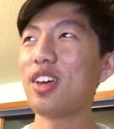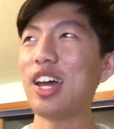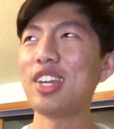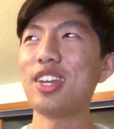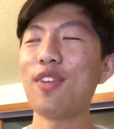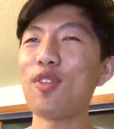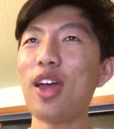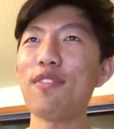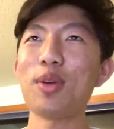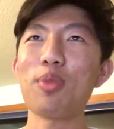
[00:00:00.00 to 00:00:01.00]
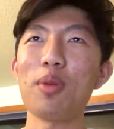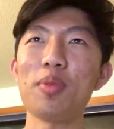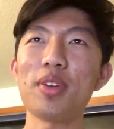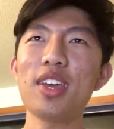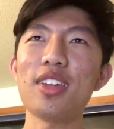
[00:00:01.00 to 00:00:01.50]
I'd never have that
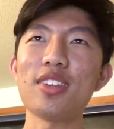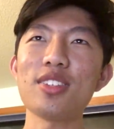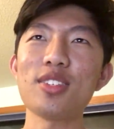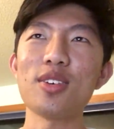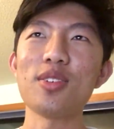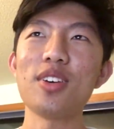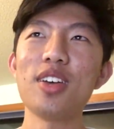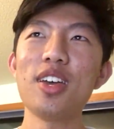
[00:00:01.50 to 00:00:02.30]
problem again. So